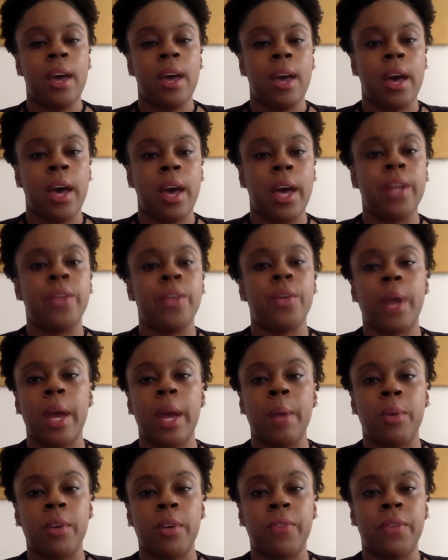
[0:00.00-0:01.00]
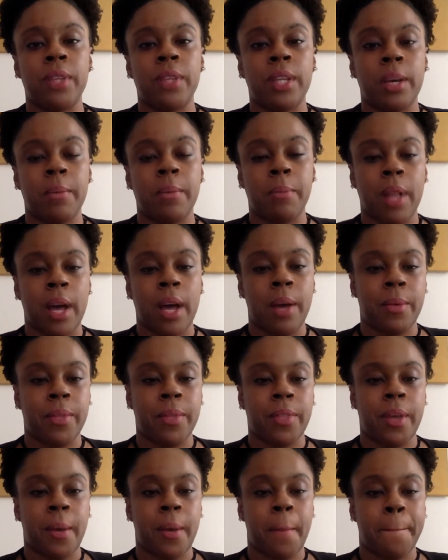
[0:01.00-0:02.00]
and you're able to fully comply with it.